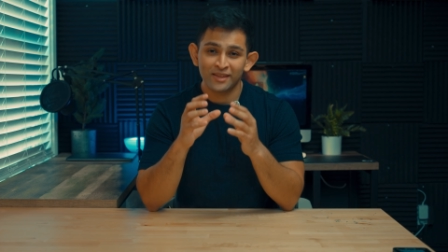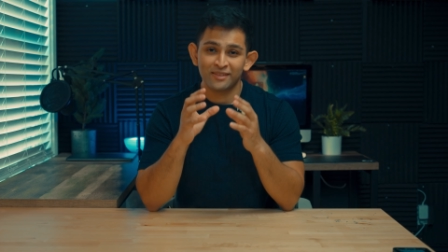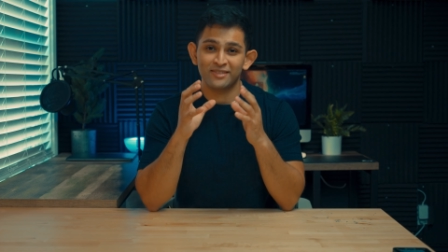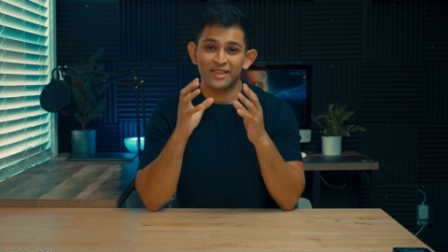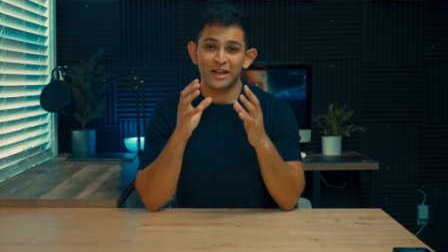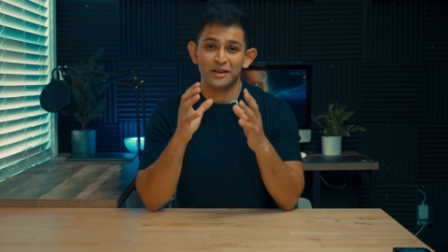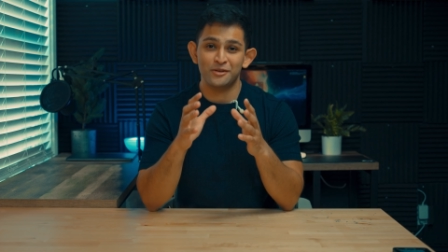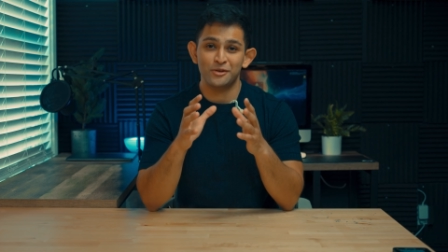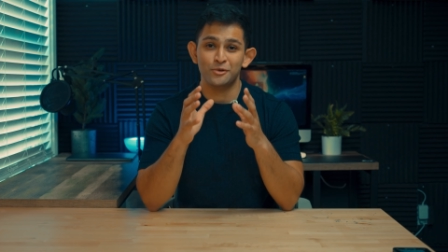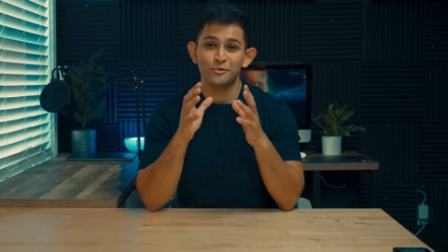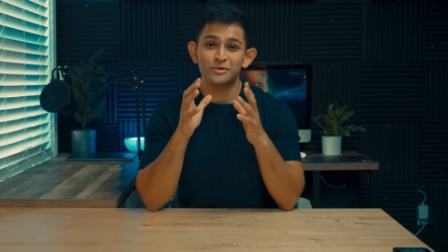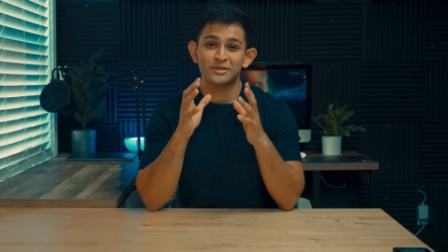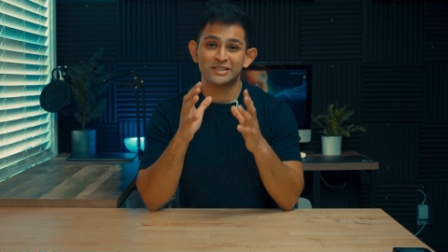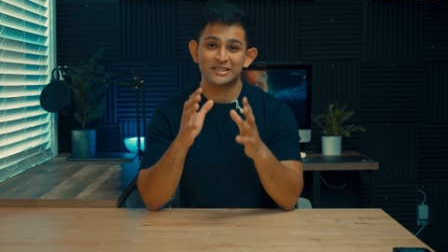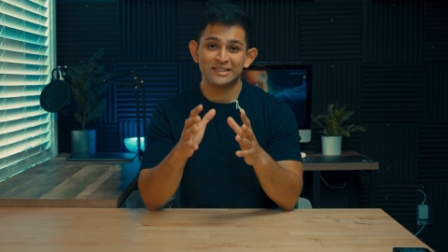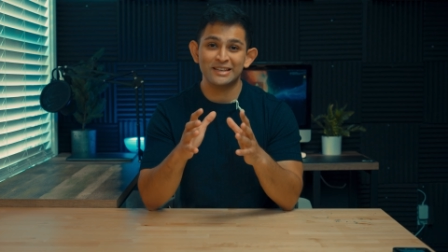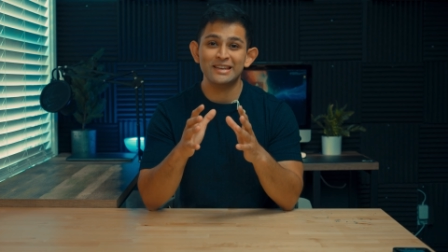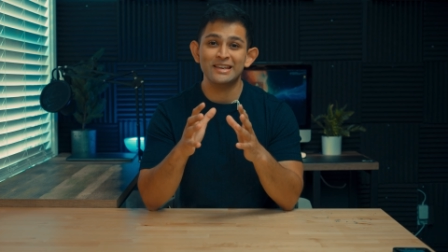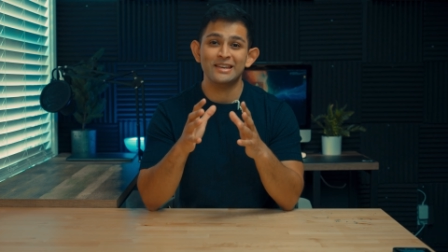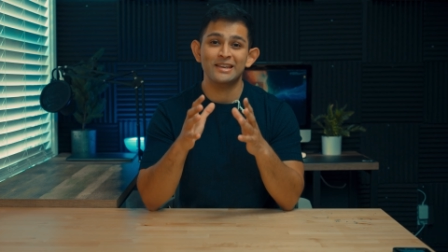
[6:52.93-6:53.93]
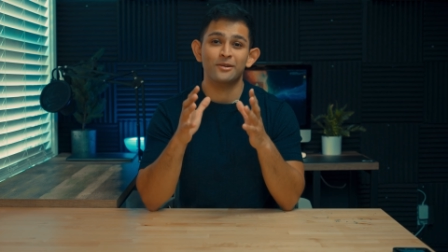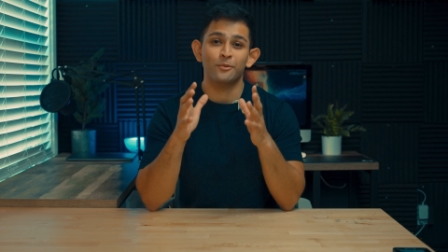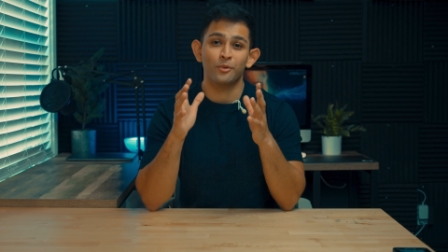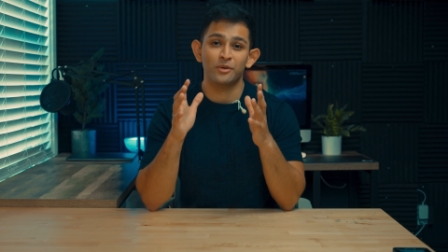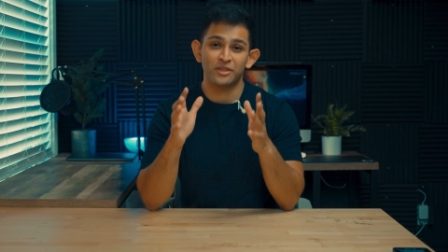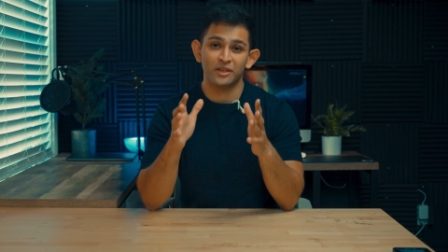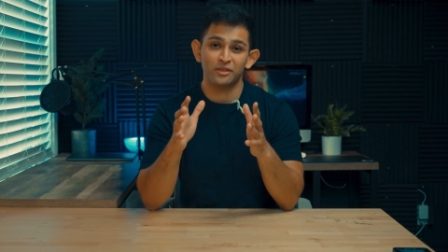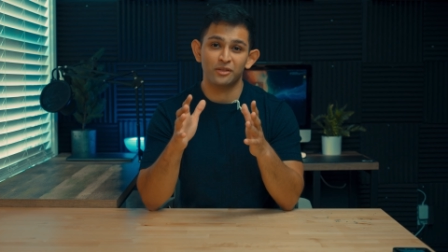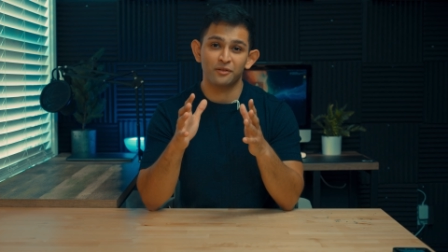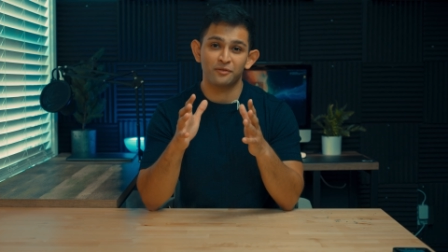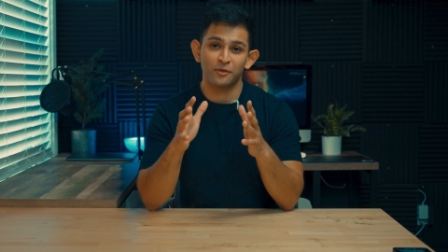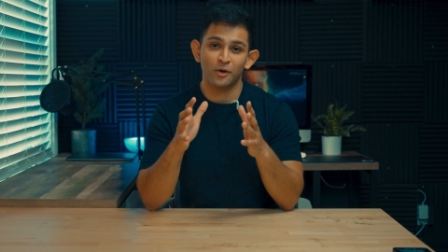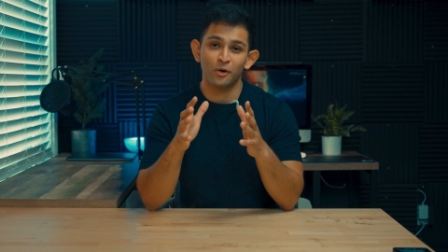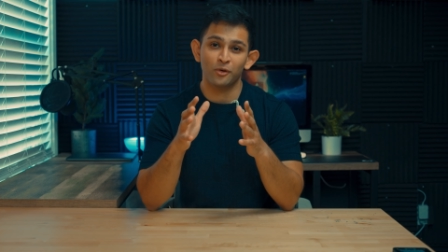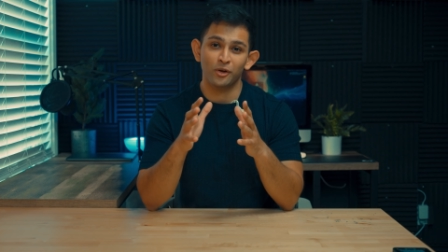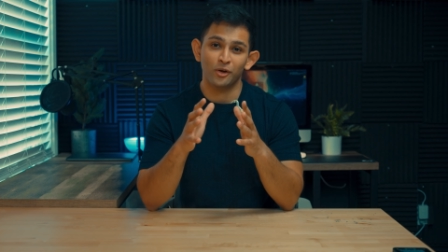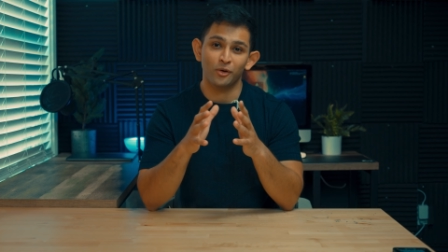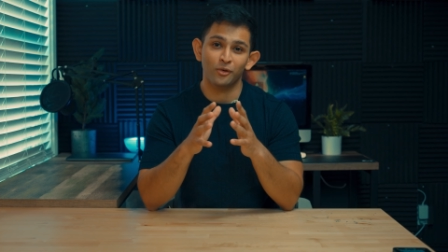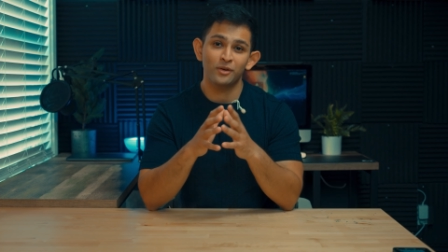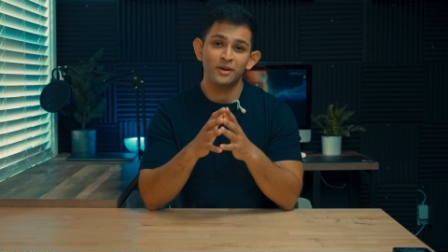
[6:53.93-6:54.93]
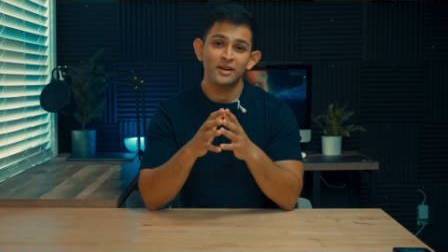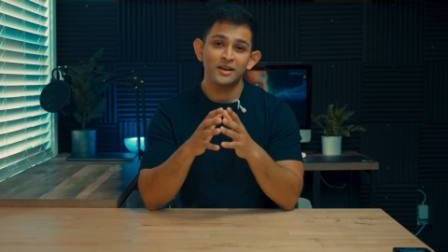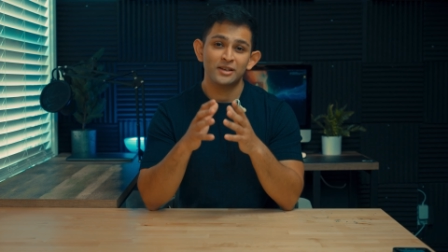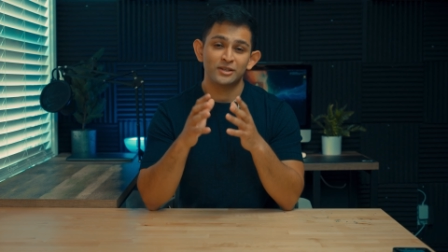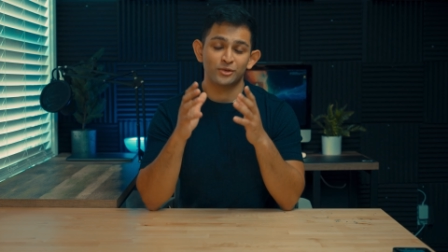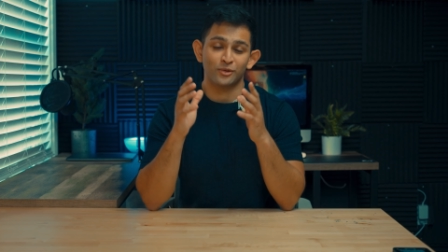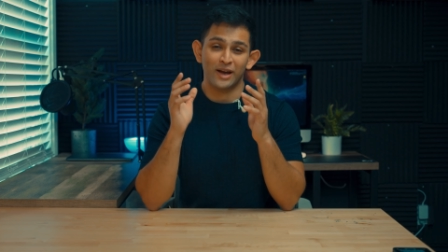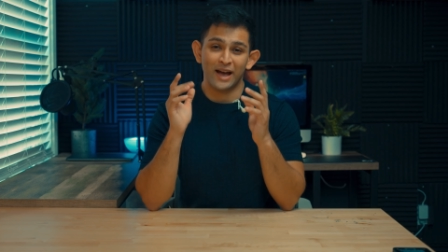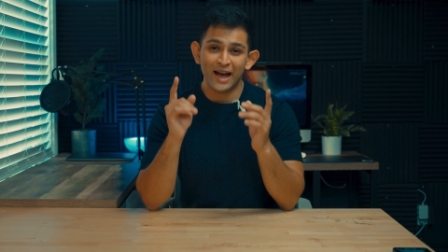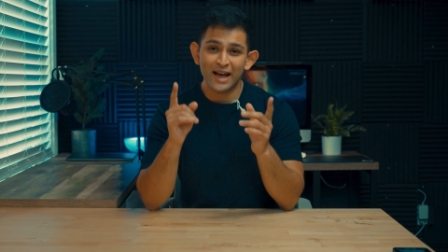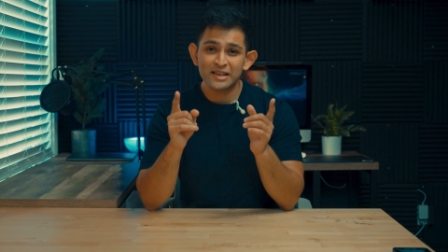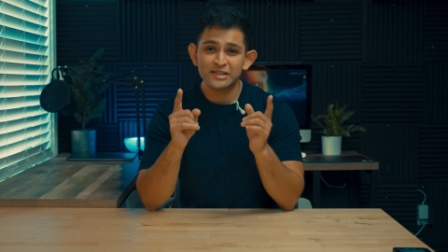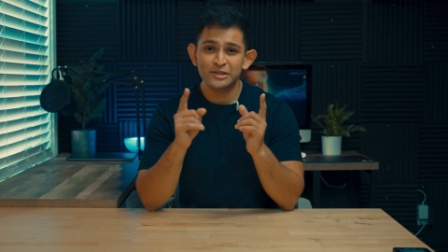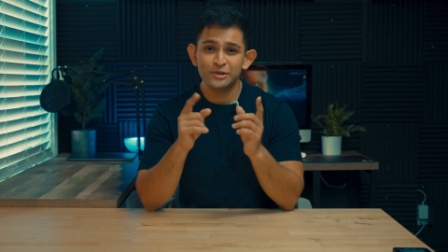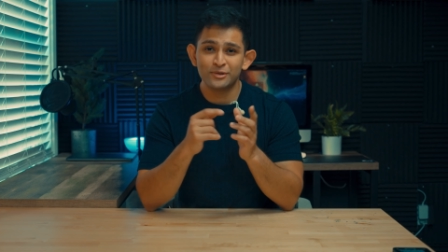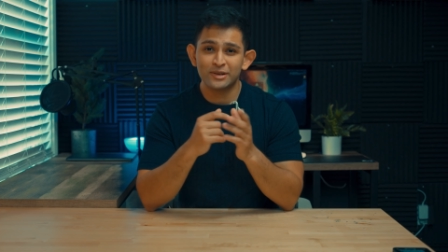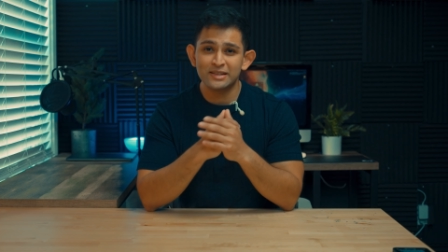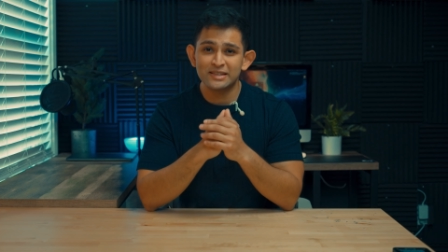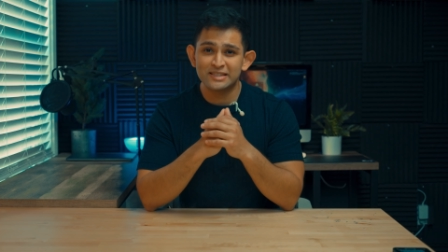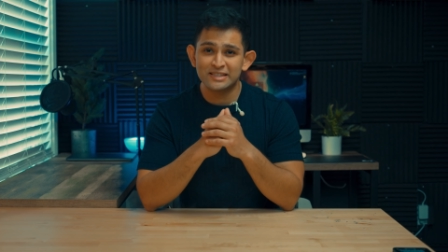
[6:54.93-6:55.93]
that you see within the photo. So as you can